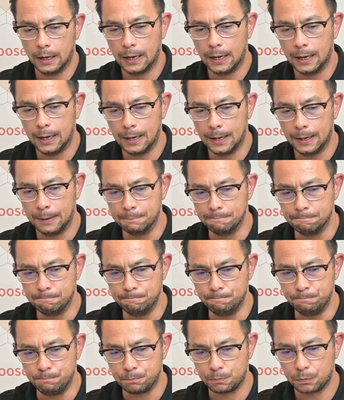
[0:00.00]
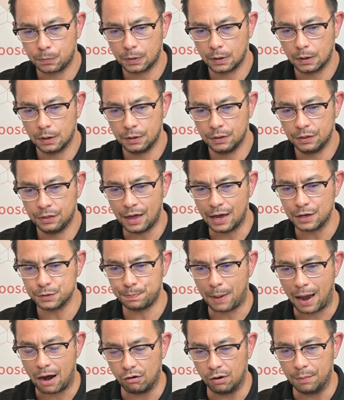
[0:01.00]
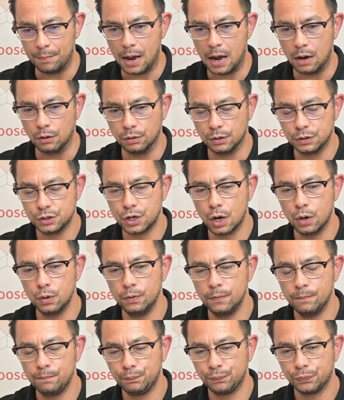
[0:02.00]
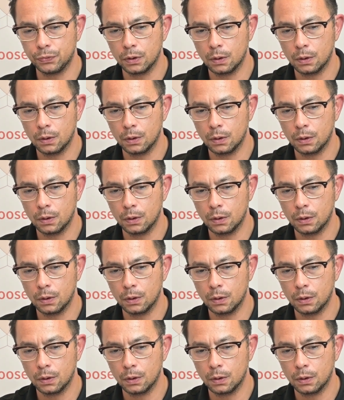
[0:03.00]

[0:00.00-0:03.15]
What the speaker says: that's paramount. So,